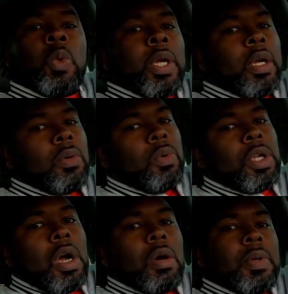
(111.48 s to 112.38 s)
weird
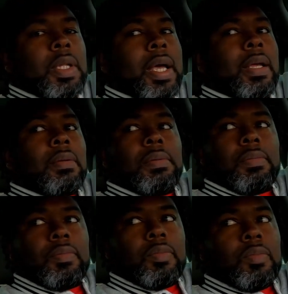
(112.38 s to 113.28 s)
when y'all be like,
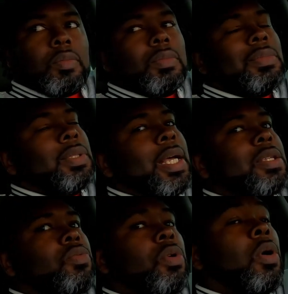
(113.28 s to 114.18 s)

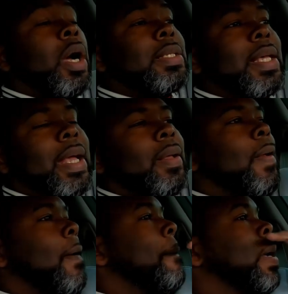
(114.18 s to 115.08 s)
that's real
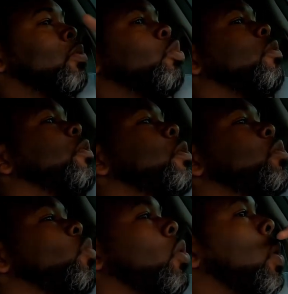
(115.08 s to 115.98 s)

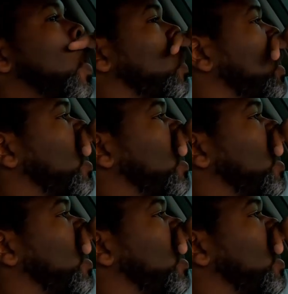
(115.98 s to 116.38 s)
first world,